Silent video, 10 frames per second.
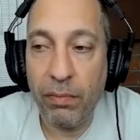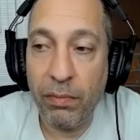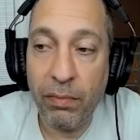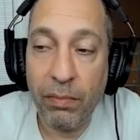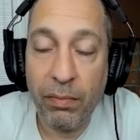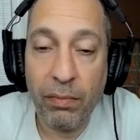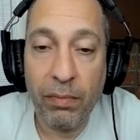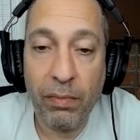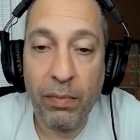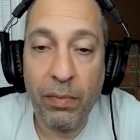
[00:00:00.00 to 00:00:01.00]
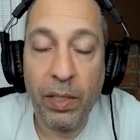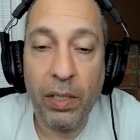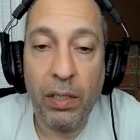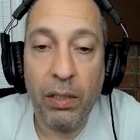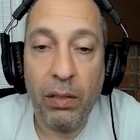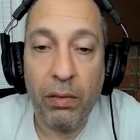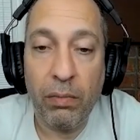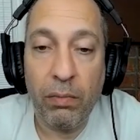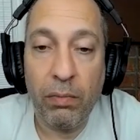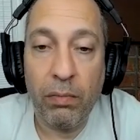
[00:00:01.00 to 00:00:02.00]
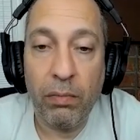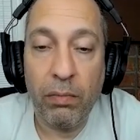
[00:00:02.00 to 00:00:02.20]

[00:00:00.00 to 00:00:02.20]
(silent)